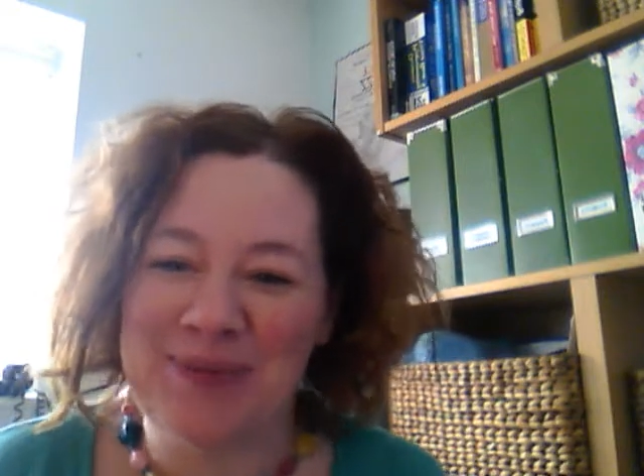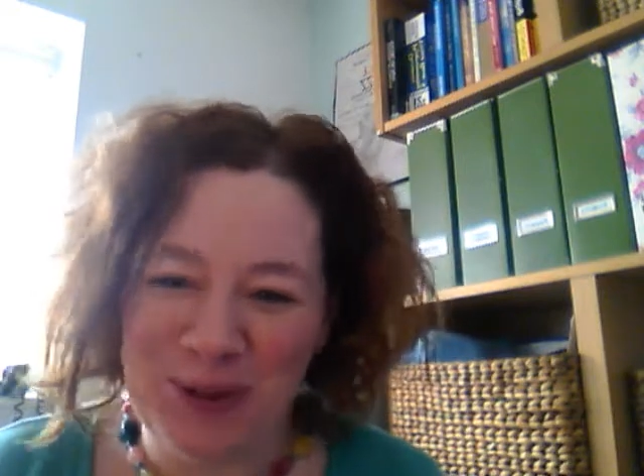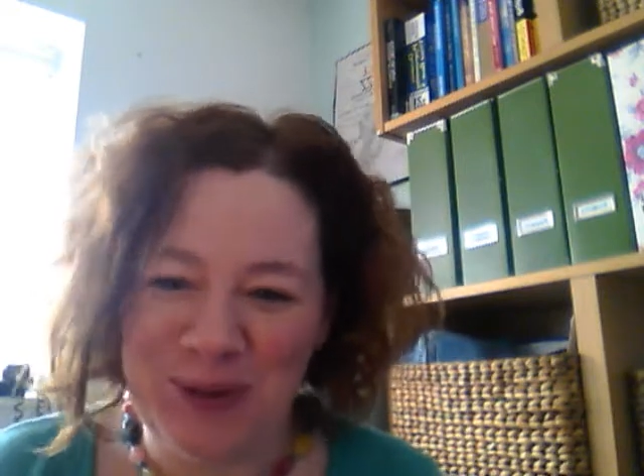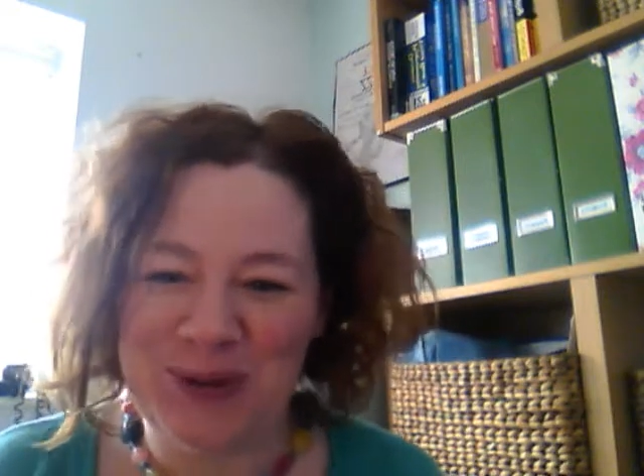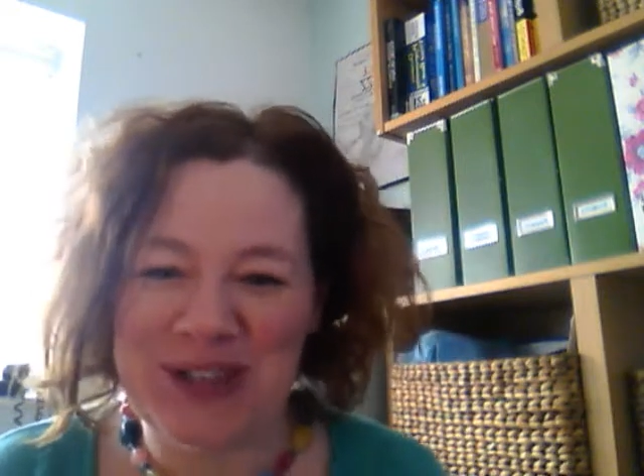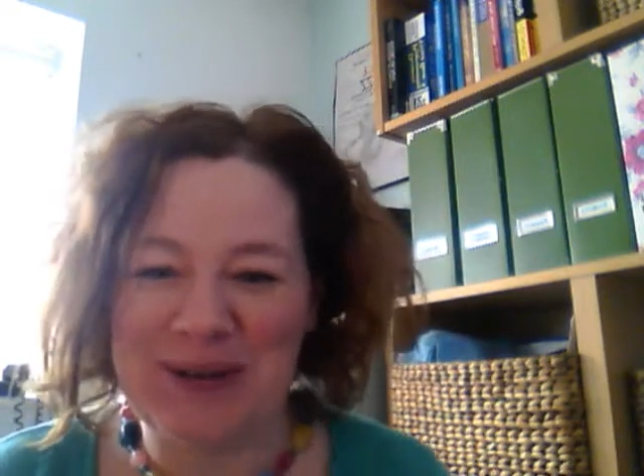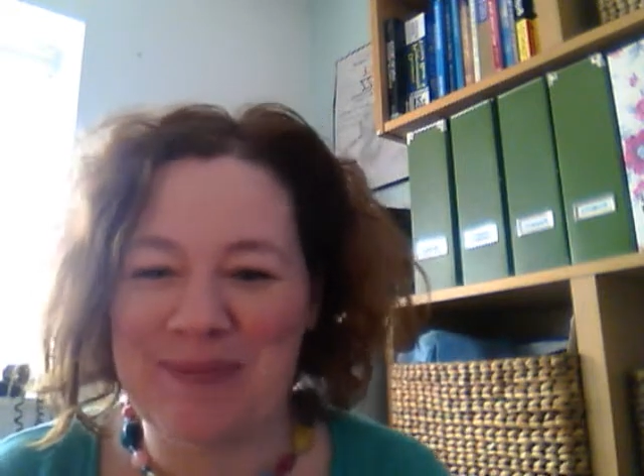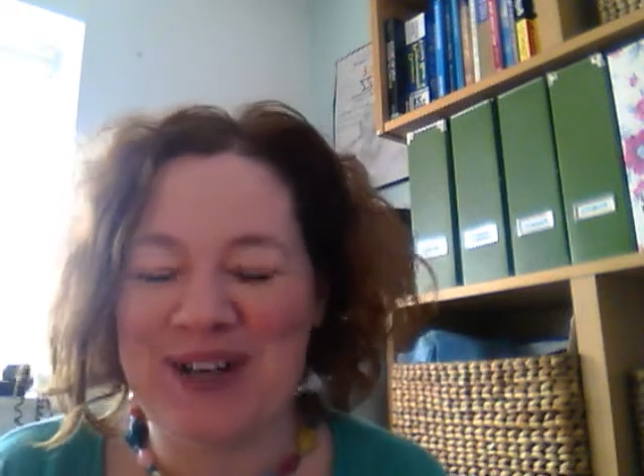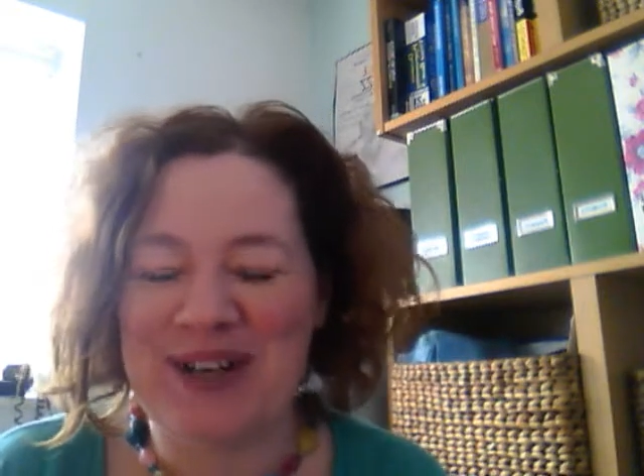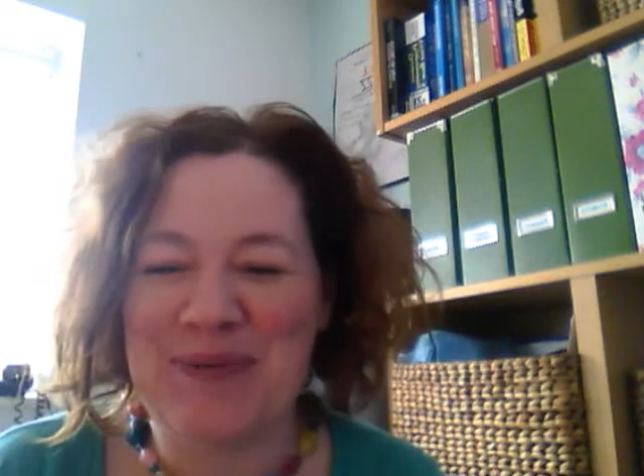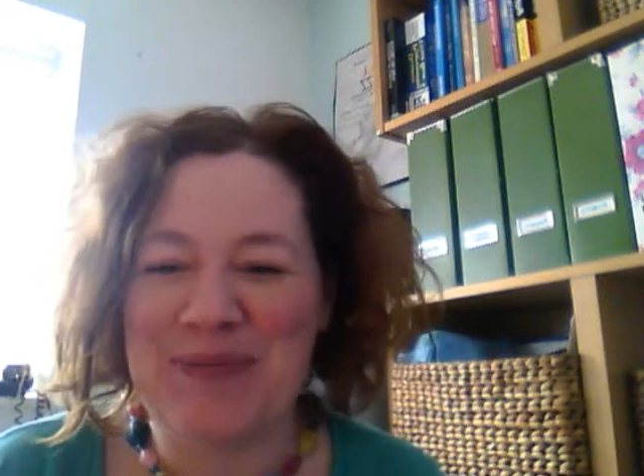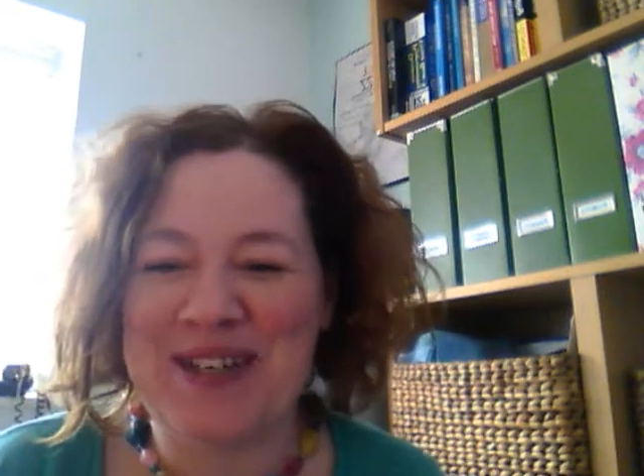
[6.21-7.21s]
launching my
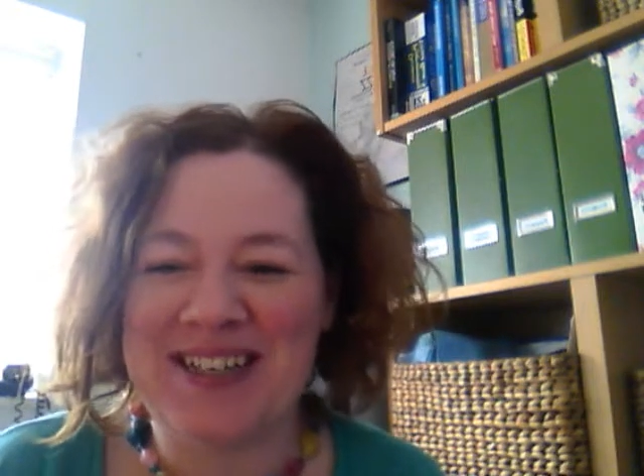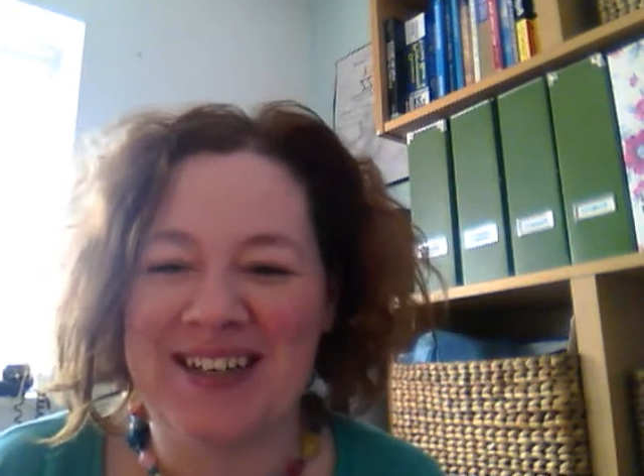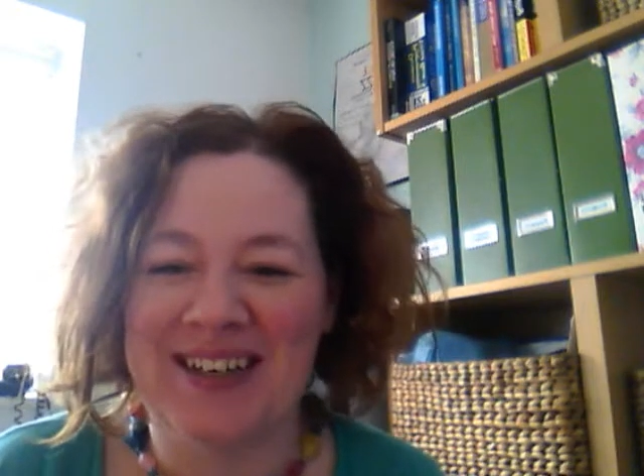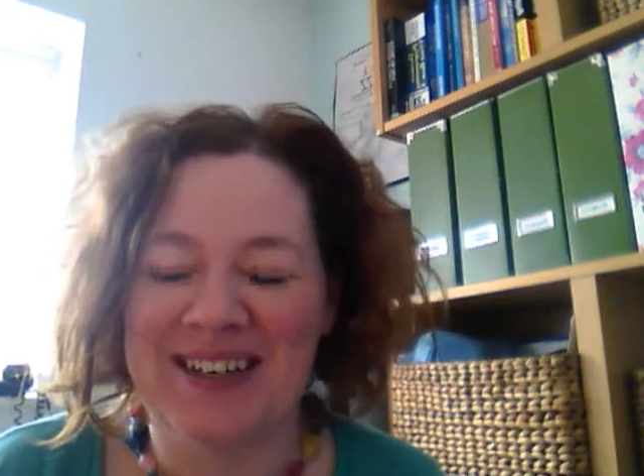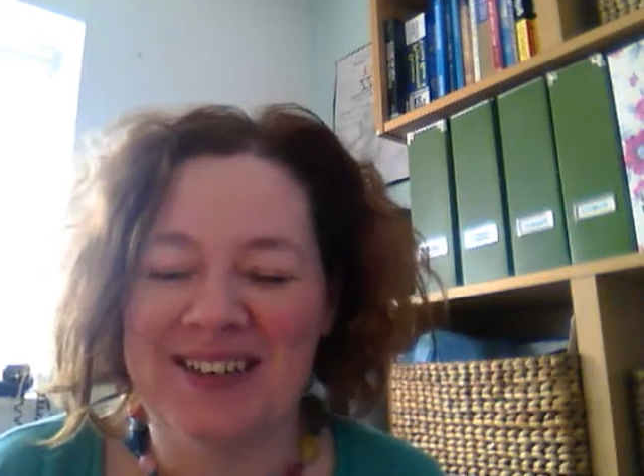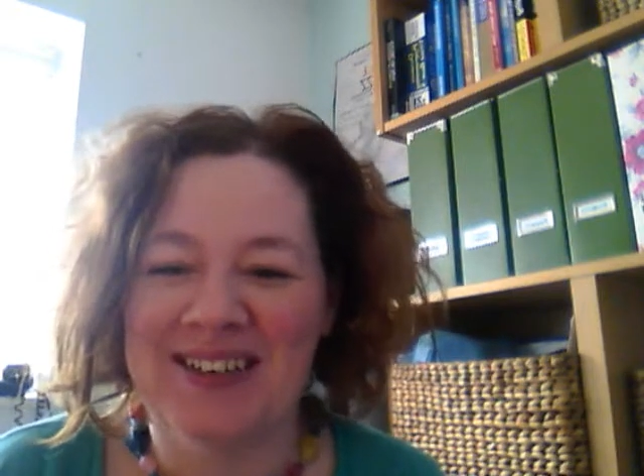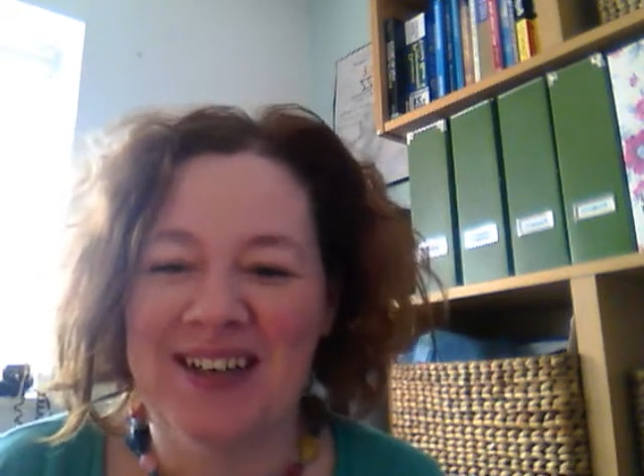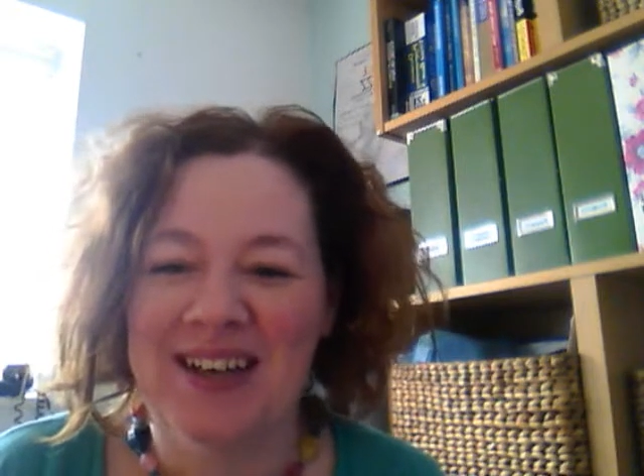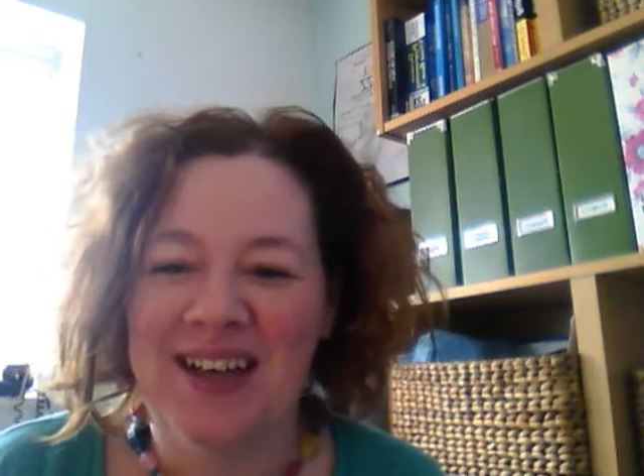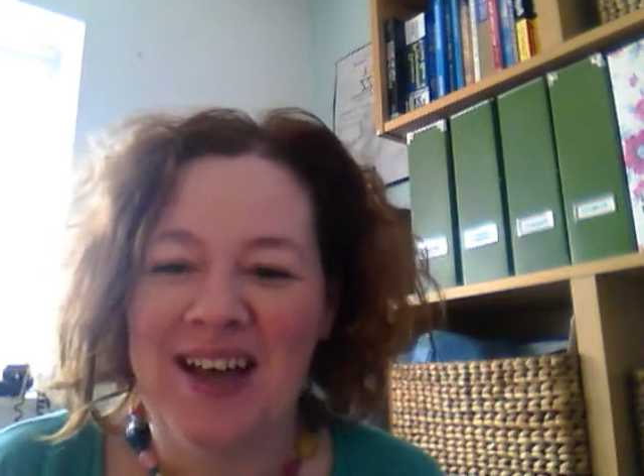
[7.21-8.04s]
new business